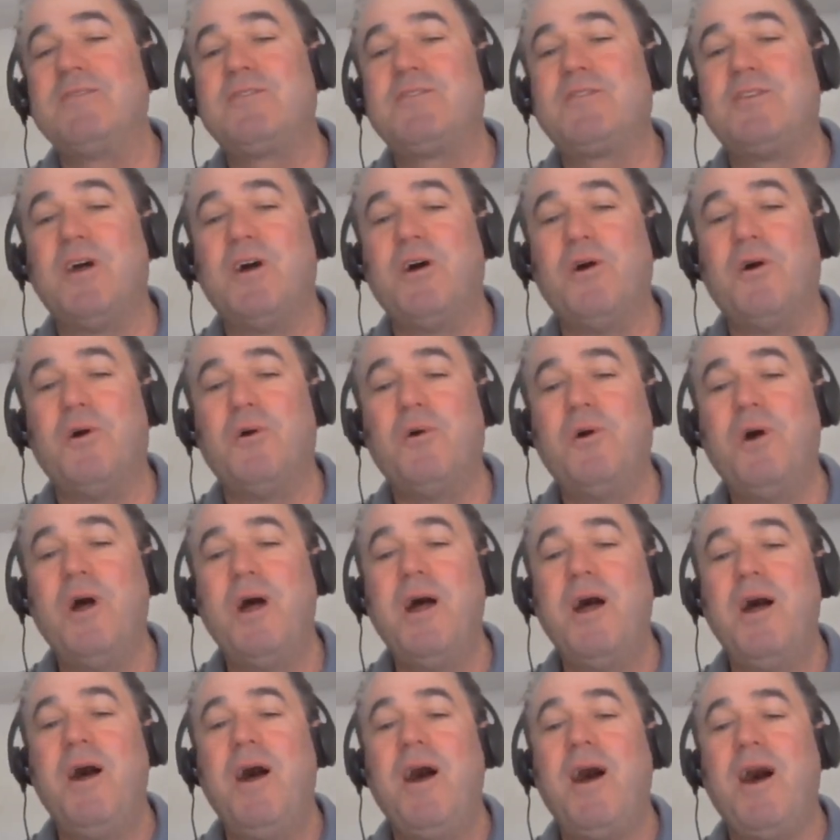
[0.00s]
So
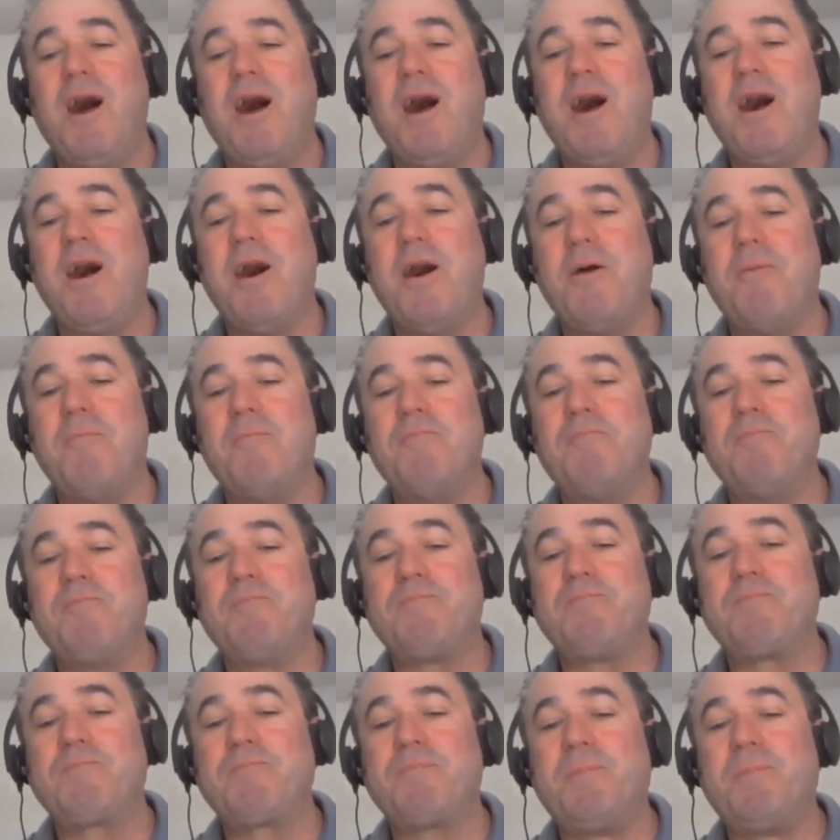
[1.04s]
um,